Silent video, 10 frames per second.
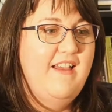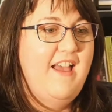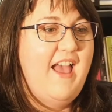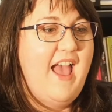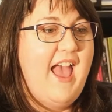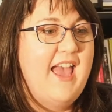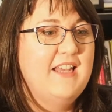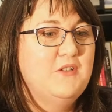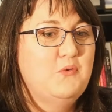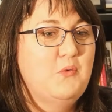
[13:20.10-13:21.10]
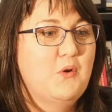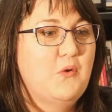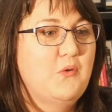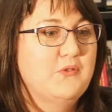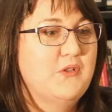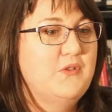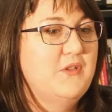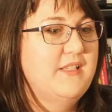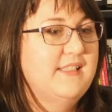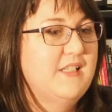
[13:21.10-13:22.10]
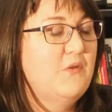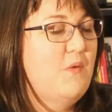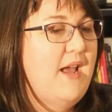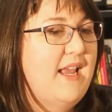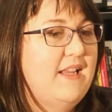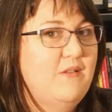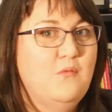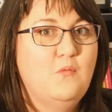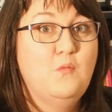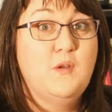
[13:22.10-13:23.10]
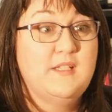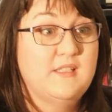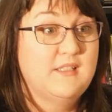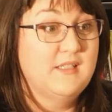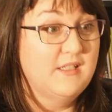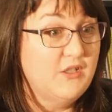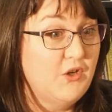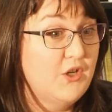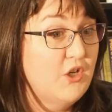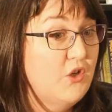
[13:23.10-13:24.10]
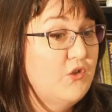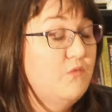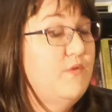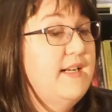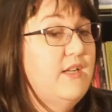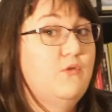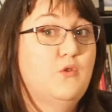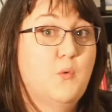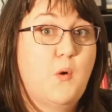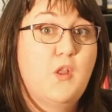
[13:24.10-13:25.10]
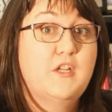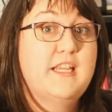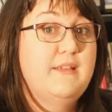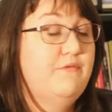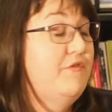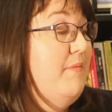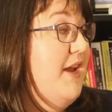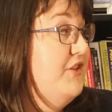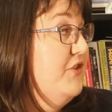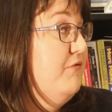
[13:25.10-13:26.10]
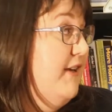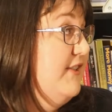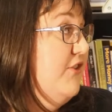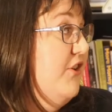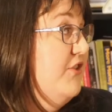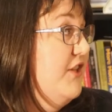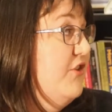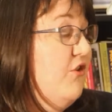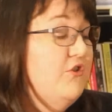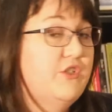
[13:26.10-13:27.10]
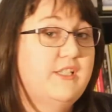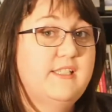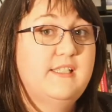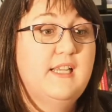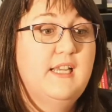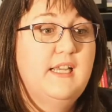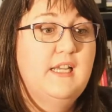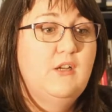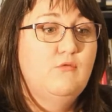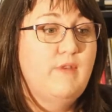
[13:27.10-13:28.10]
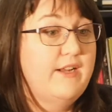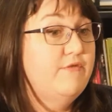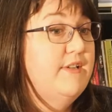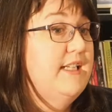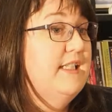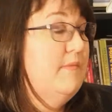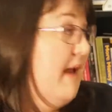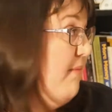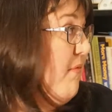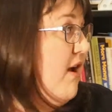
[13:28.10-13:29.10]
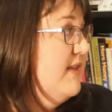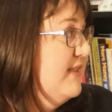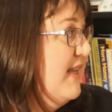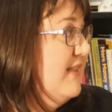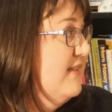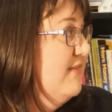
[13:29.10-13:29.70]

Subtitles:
and we want to also do this in a way which, you know, includes really good quality information and research, and not just rhetoric about mindset.